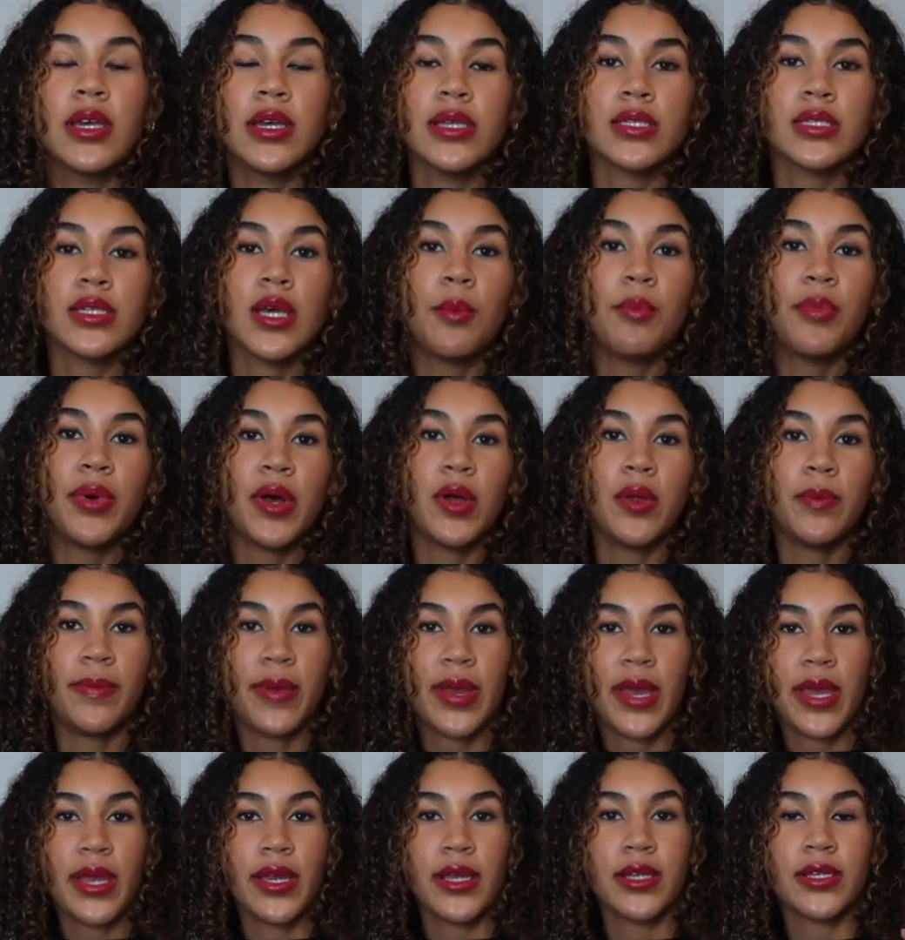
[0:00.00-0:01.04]
It's a belt
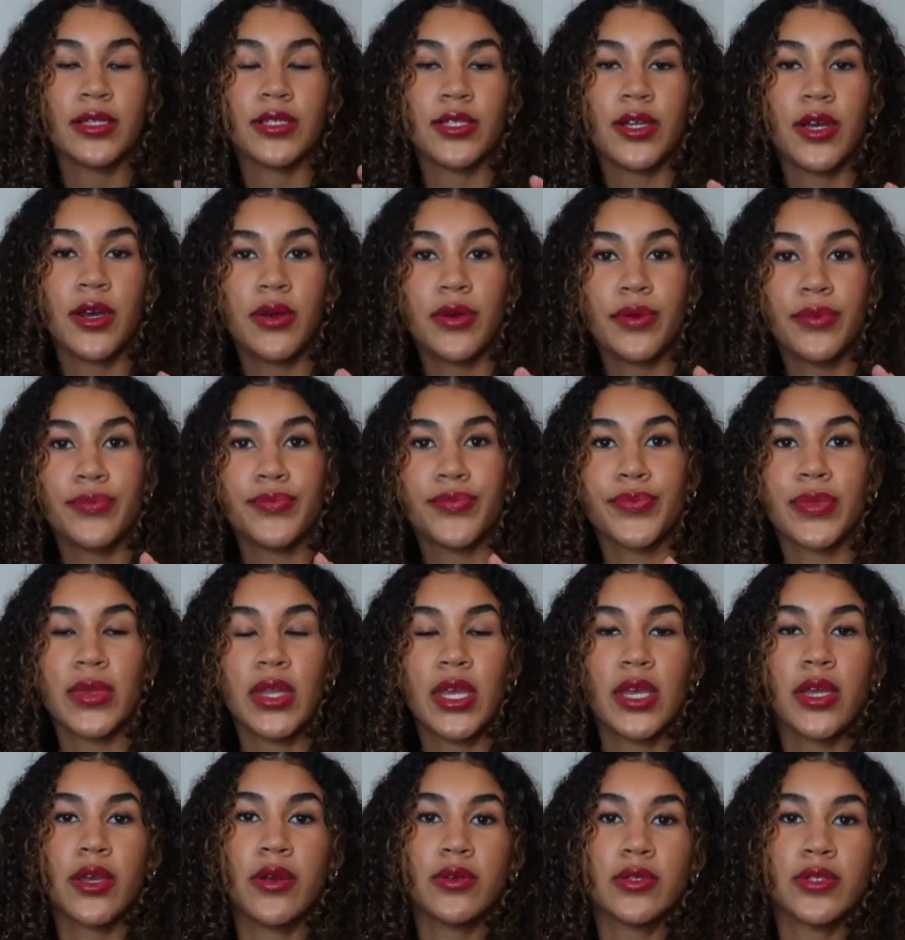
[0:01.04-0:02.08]
bag, so
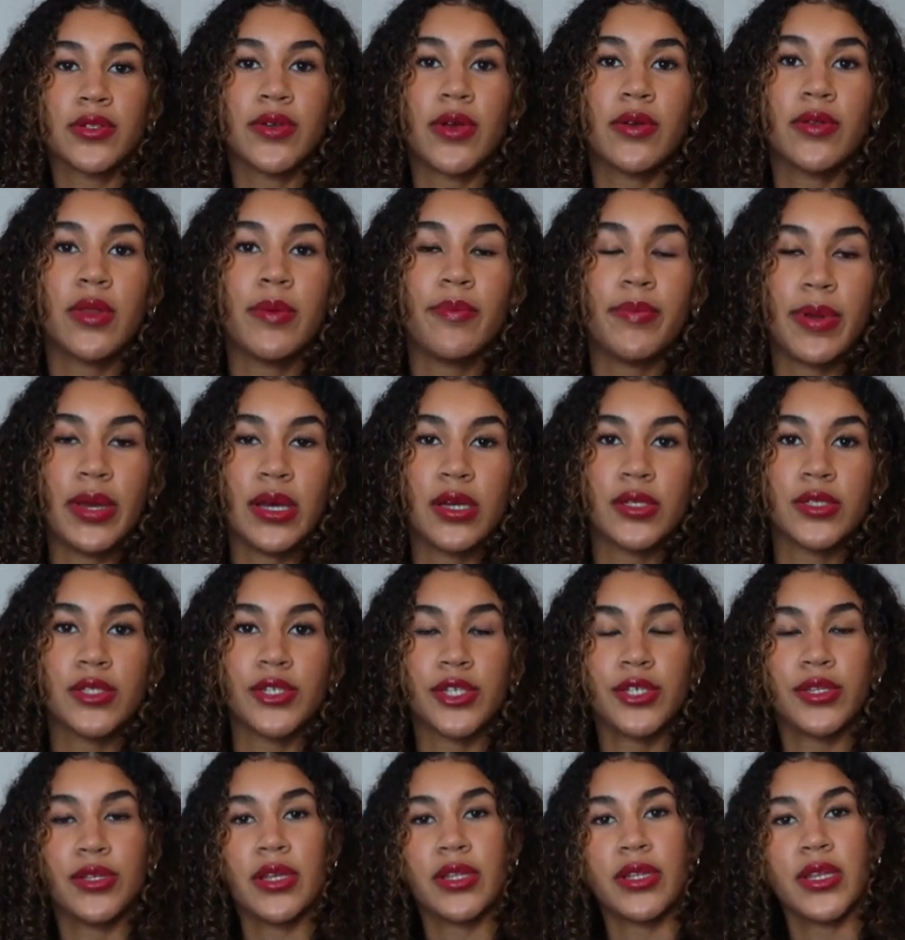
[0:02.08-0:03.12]
it goes around the belt
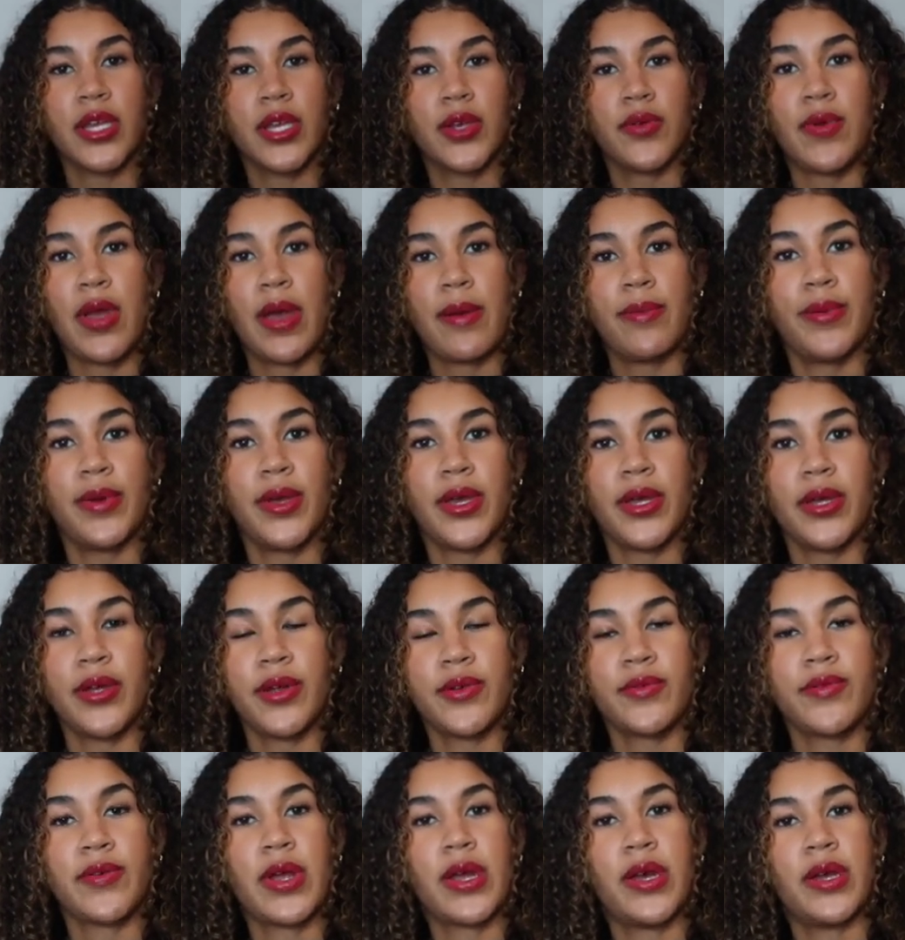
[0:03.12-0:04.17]
or you can like wrap it
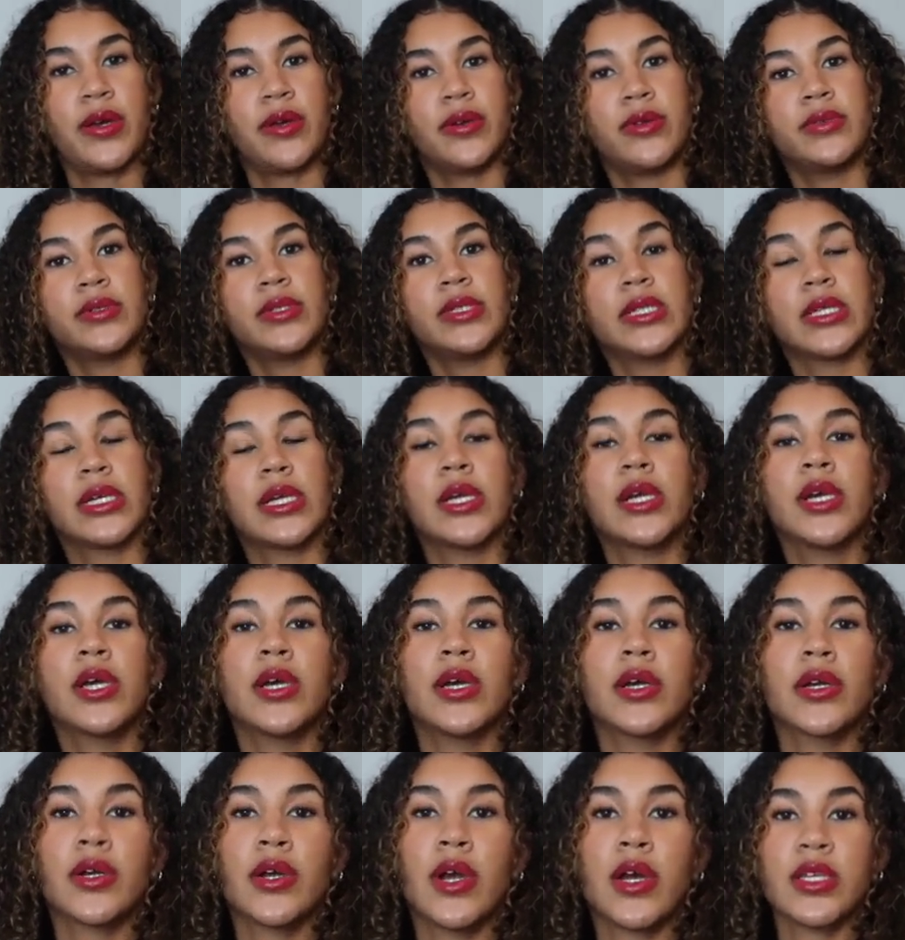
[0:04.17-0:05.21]
around
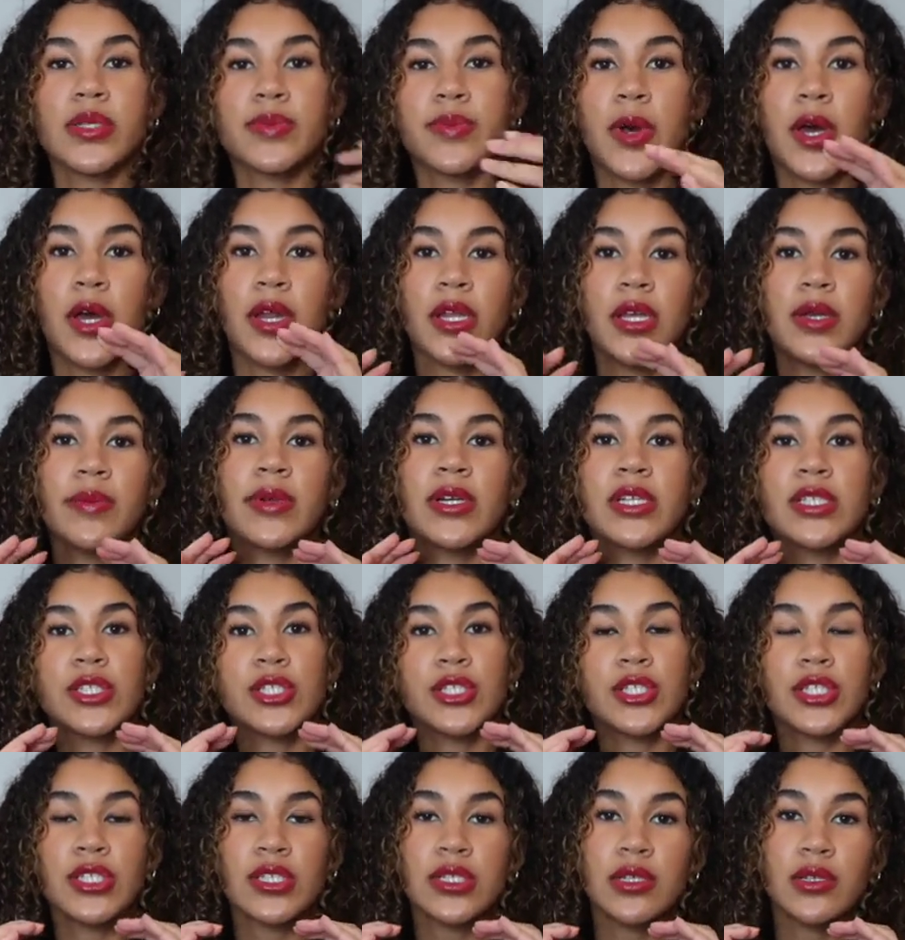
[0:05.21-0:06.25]
crossbody, but it's
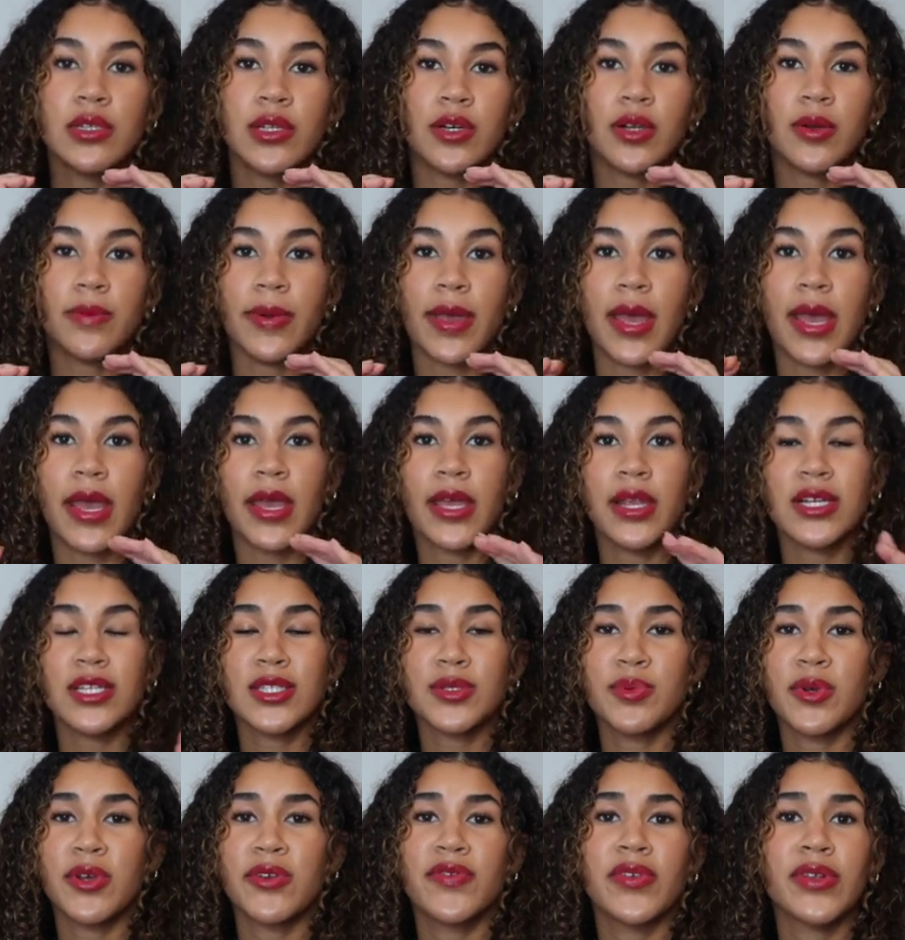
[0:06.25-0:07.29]
just a little bag and it's
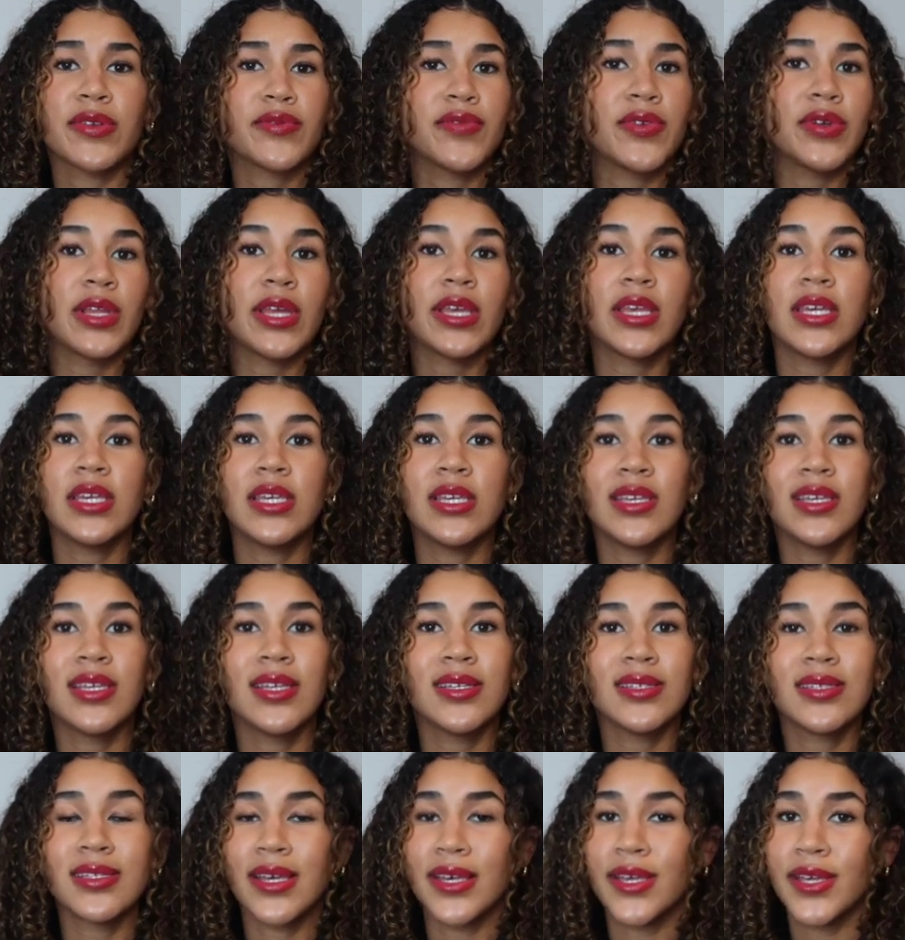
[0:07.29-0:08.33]
perfect for like
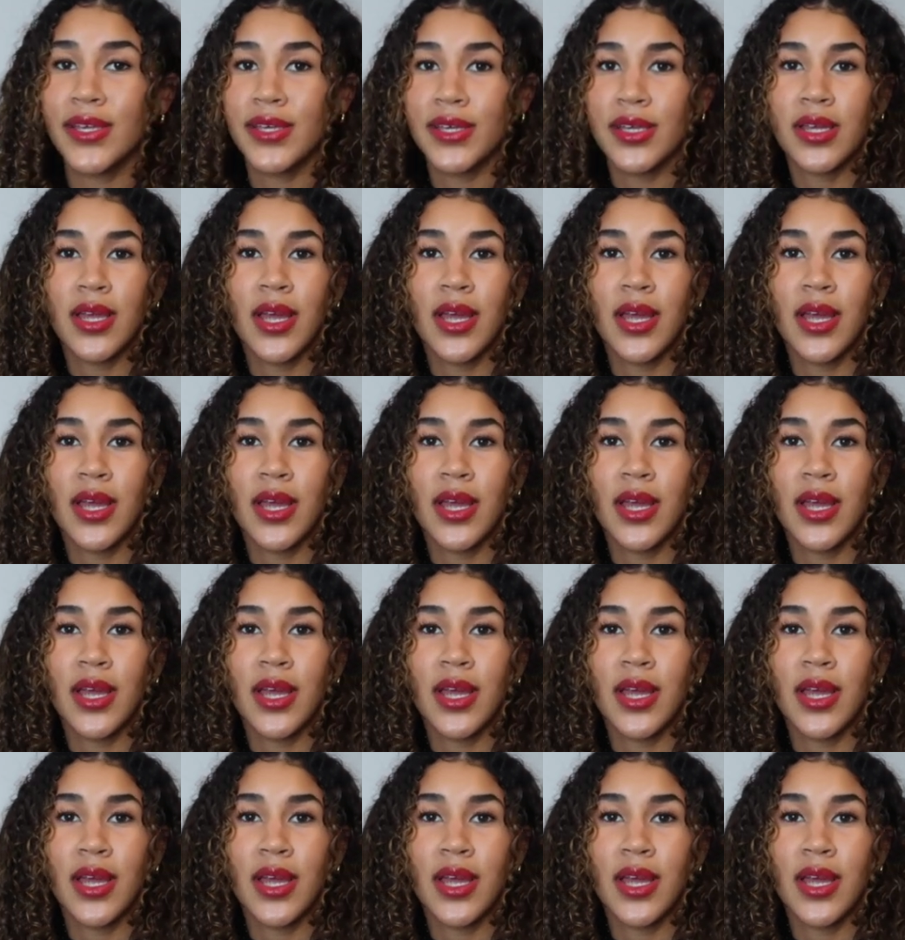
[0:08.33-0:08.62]
keys, like